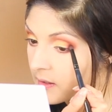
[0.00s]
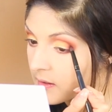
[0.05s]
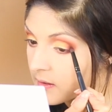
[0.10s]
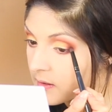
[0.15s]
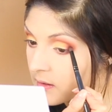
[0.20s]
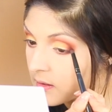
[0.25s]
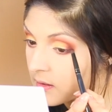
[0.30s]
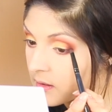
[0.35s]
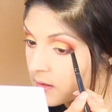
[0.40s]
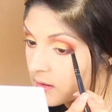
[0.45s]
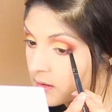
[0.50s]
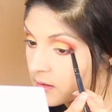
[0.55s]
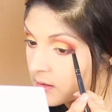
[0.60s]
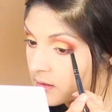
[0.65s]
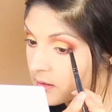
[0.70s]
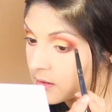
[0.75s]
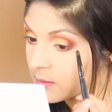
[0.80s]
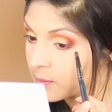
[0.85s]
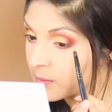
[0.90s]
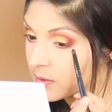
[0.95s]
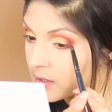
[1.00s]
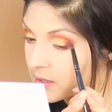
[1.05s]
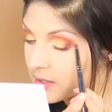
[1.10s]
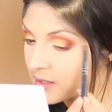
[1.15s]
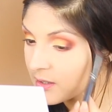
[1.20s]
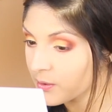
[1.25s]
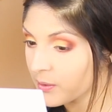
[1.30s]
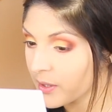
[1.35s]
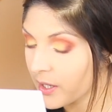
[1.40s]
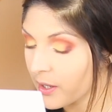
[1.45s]
that's not
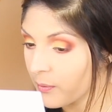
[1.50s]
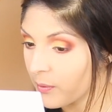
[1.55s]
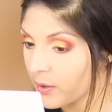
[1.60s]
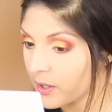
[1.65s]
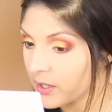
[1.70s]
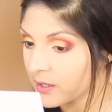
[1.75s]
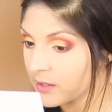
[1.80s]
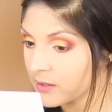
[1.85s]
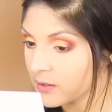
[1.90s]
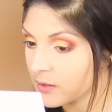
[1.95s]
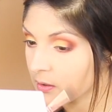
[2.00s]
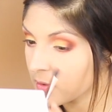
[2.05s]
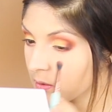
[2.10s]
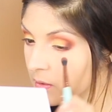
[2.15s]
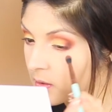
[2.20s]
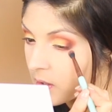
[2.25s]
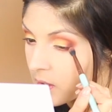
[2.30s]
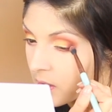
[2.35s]
blending the way I want it to.